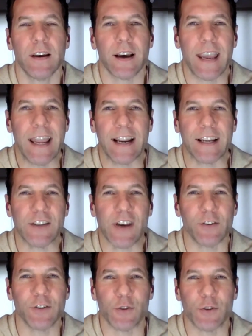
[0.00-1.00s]
Again, I
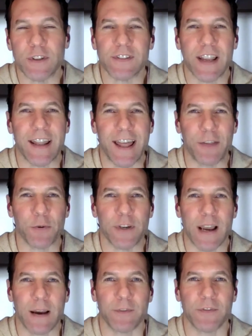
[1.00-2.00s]
challenge you to say that 3
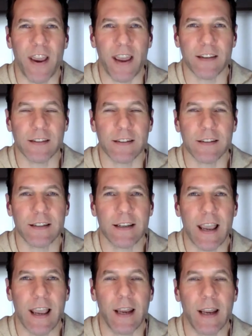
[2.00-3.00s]
times fast.
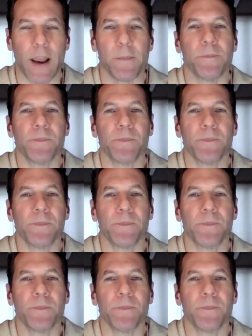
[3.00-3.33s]
Anyway,